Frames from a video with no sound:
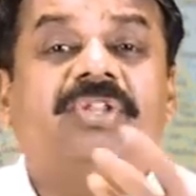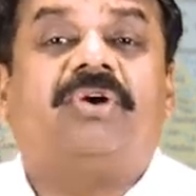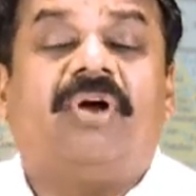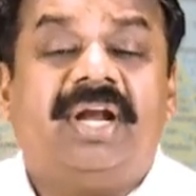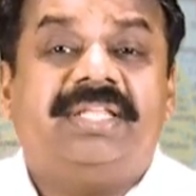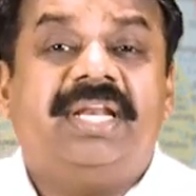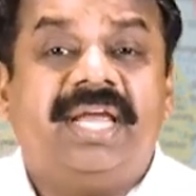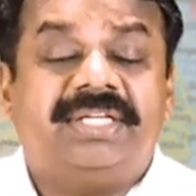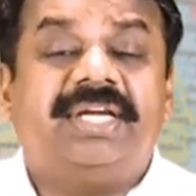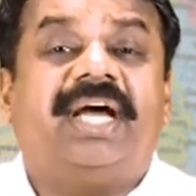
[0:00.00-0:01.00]
of the colonies in
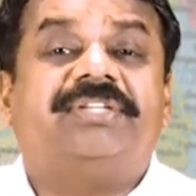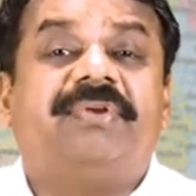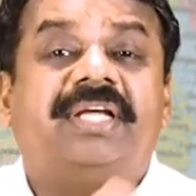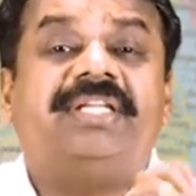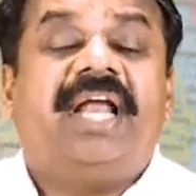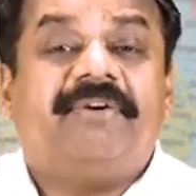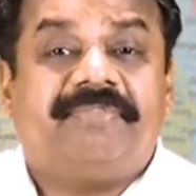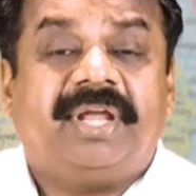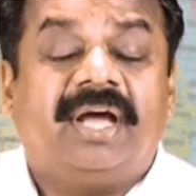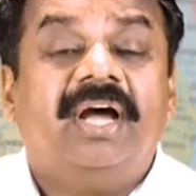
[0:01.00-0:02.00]
Asia as well as in
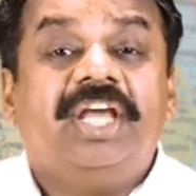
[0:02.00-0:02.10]
Africa.